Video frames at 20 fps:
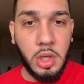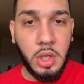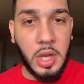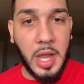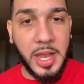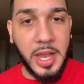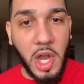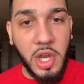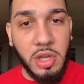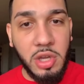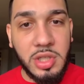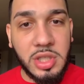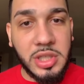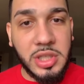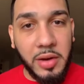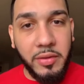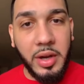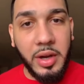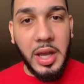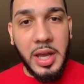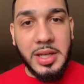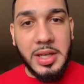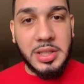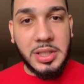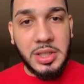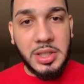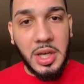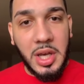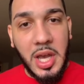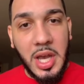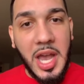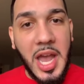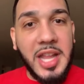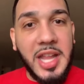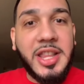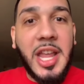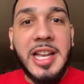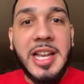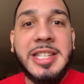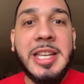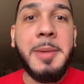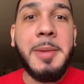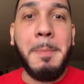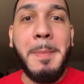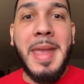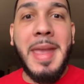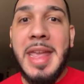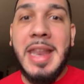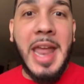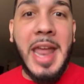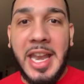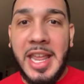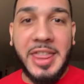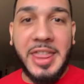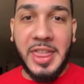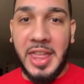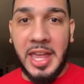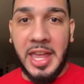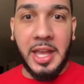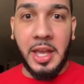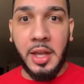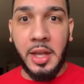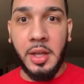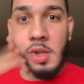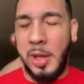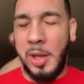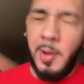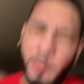Like, are you serious? It doesn't mean anything.